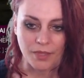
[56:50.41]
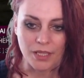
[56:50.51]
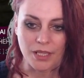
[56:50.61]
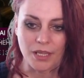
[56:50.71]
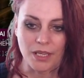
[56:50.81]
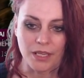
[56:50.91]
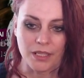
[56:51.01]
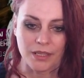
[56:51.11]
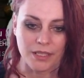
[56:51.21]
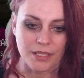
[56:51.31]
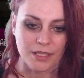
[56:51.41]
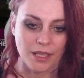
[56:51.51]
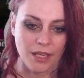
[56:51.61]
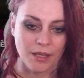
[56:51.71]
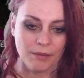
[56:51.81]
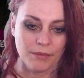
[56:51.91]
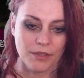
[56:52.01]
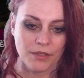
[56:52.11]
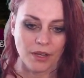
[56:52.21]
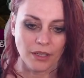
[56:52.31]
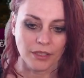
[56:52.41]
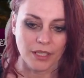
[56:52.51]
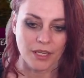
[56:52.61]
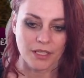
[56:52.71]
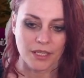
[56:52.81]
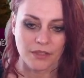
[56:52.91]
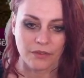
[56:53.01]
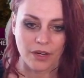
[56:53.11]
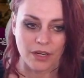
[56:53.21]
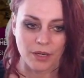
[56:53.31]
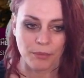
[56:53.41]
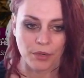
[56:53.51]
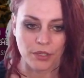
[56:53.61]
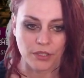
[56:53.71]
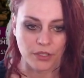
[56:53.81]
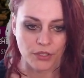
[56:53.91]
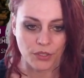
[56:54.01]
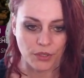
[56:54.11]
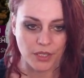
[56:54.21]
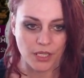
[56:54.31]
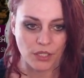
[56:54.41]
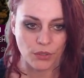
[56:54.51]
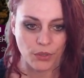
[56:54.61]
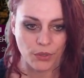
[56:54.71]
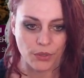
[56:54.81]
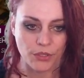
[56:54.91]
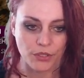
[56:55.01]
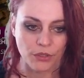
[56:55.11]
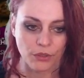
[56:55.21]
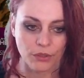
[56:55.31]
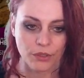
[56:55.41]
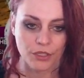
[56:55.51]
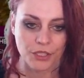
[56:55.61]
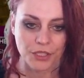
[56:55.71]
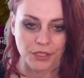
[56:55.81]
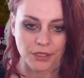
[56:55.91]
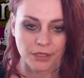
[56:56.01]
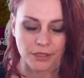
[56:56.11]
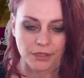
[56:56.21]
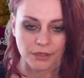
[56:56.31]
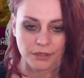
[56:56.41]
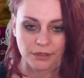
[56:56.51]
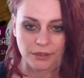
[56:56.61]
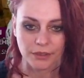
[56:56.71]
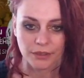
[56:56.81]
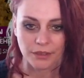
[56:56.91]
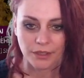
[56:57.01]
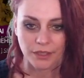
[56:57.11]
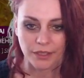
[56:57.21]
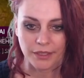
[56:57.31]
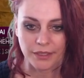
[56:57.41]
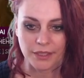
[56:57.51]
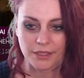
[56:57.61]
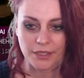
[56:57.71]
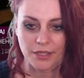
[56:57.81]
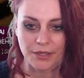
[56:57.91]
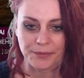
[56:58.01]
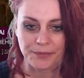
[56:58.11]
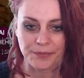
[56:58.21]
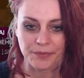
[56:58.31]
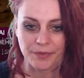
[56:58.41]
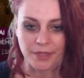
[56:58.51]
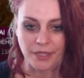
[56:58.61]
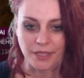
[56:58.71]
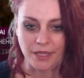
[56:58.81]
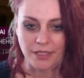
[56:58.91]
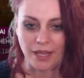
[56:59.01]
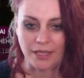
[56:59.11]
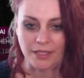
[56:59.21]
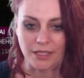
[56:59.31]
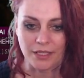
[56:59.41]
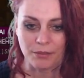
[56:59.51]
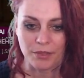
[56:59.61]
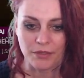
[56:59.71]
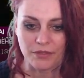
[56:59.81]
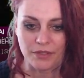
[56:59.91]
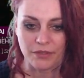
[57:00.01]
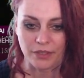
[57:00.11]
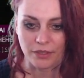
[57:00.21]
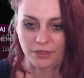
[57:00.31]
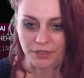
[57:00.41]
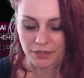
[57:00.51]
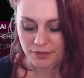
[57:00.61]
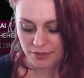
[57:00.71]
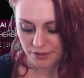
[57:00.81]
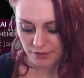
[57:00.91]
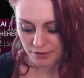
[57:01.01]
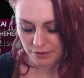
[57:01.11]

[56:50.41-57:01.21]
Yeah, in this game, the darkness is very important, so you need to use torch. And um, it, it adds a little bit of difficulty, you see.